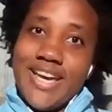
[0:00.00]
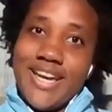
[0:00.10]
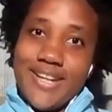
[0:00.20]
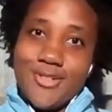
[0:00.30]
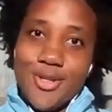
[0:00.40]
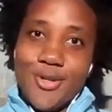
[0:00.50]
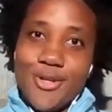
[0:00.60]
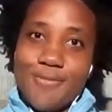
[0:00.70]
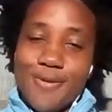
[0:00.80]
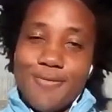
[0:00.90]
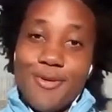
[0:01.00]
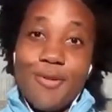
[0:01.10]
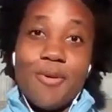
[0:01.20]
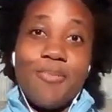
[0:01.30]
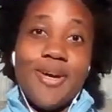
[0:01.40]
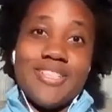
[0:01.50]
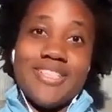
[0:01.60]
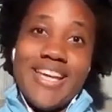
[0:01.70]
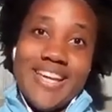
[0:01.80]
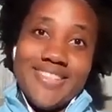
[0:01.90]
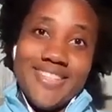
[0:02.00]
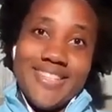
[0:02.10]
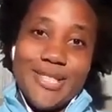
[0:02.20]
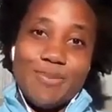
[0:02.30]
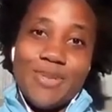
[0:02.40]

I don't know if you're prepared to answer this,